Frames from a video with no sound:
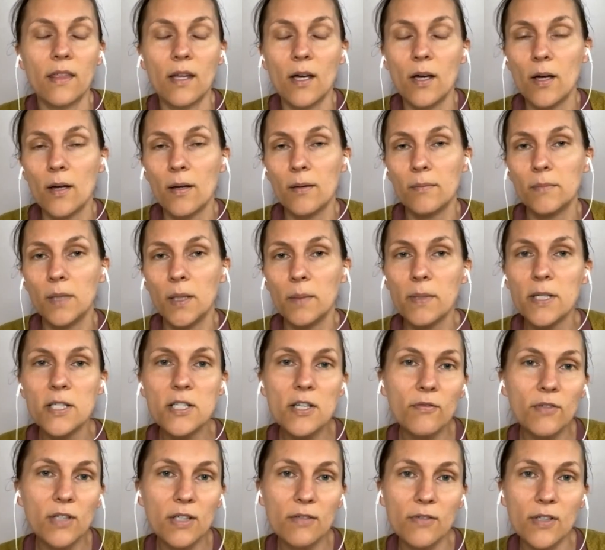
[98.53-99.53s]
a bunch
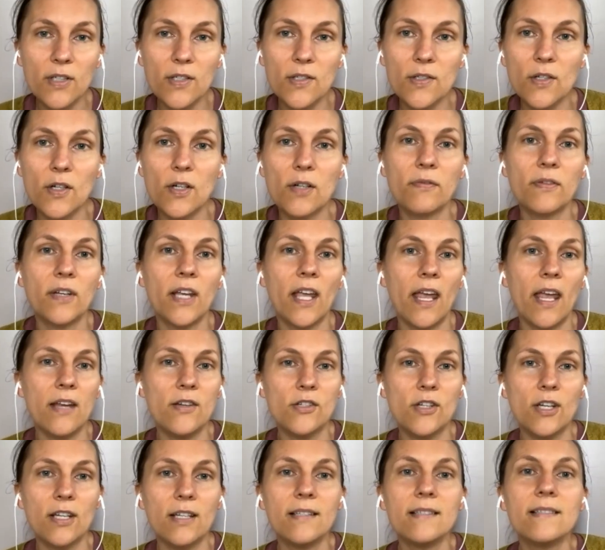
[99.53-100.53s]
of different
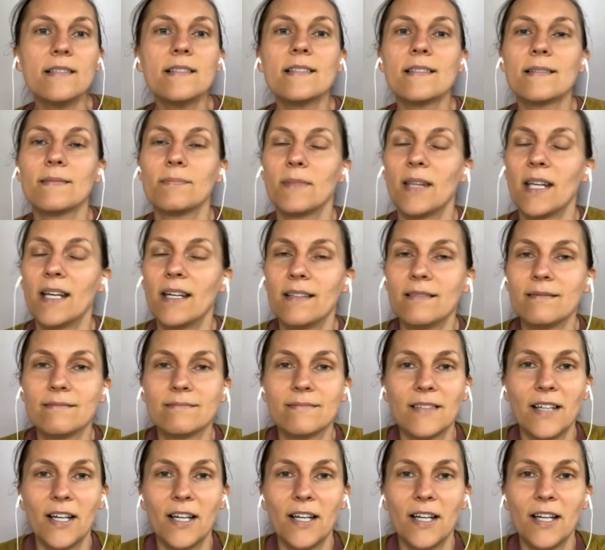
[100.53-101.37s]
certifications that